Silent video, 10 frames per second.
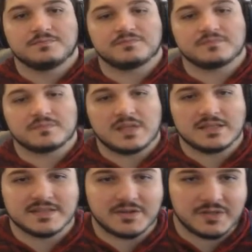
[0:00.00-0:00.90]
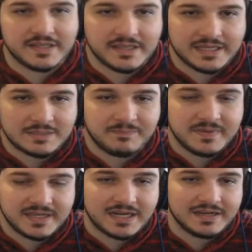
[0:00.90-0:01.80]
It's literally he
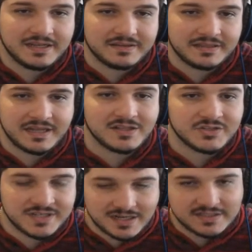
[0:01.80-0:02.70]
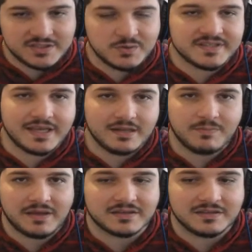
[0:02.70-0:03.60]
got the knowledge knocked into his head
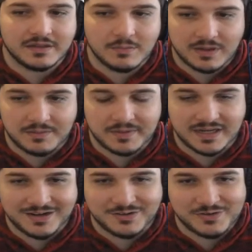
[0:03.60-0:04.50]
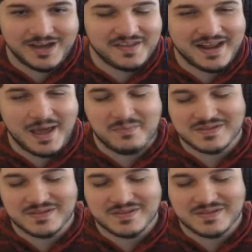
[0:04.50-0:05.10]
by the club. I mean, I don't know how that happened.